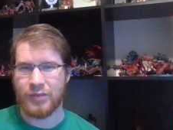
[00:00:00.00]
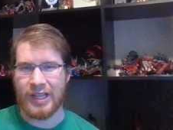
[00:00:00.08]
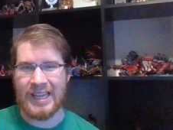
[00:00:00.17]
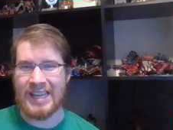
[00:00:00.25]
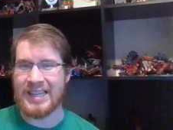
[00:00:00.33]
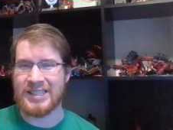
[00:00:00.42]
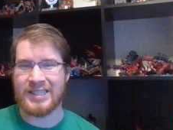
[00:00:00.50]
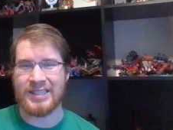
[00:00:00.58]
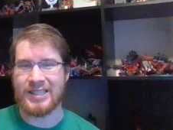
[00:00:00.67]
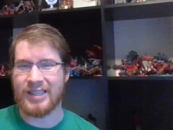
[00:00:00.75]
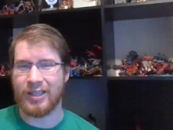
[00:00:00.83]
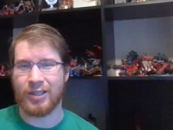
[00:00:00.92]
he
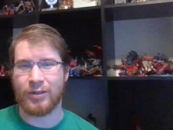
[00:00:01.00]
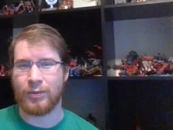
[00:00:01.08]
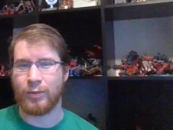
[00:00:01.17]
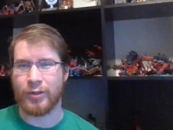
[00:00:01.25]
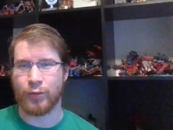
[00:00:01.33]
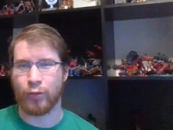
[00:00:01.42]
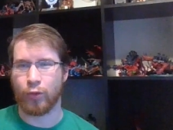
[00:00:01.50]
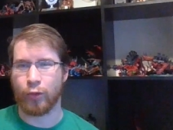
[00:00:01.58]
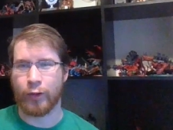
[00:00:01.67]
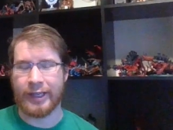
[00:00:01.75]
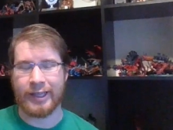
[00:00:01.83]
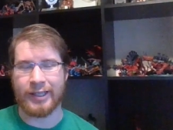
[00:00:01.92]
still was
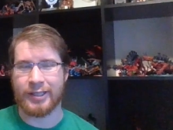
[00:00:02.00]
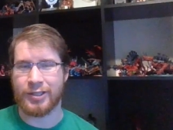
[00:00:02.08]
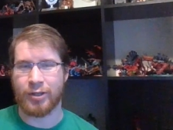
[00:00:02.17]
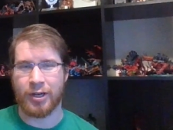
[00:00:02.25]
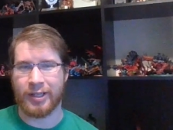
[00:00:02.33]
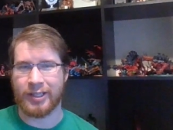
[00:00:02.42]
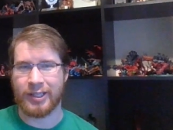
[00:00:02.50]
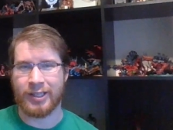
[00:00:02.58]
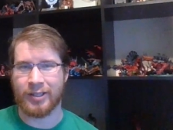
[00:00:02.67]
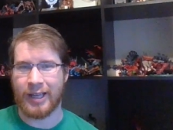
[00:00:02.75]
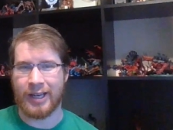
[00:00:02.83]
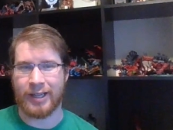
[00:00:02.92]
really struggling to
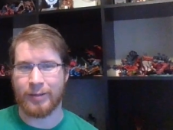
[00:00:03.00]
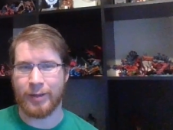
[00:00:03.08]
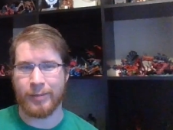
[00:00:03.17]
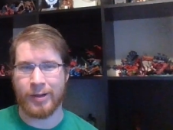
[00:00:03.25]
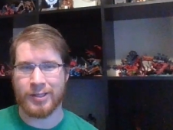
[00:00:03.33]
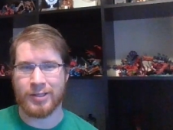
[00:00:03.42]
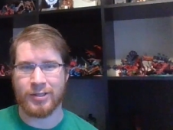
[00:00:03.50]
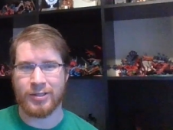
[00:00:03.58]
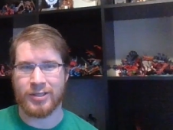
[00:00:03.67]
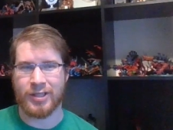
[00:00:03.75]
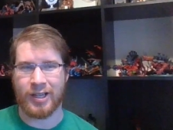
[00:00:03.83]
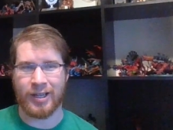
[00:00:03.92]
kill any of my
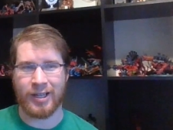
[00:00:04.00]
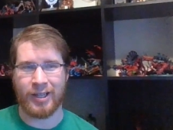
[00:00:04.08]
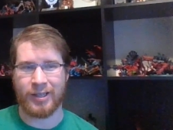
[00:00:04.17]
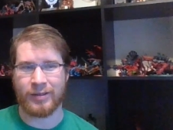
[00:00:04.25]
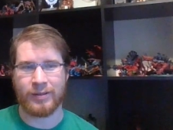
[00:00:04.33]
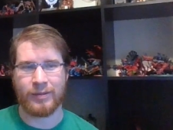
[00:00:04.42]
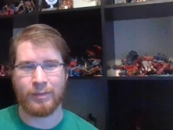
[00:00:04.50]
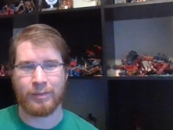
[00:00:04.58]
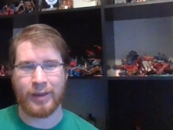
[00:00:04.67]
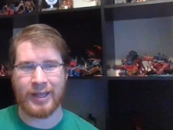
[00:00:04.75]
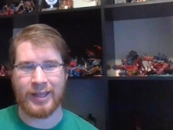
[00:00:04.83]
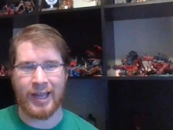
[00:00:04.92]
monsters. Uh,
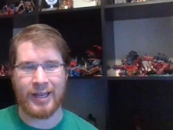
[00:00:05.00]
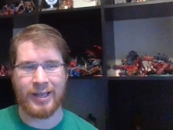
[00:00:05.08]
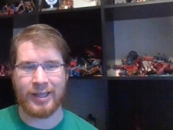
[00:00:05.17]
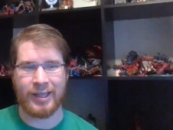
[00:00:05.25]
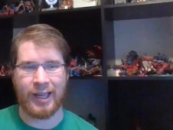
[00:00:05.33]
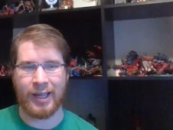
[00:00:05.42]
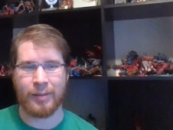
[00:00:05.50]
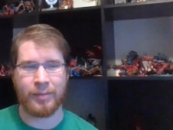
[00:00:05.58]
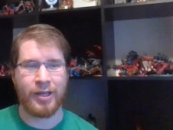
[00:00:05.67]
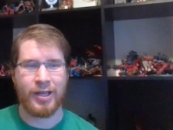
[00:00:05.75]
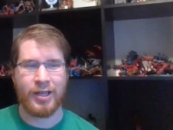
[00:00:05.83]
by the end of the game,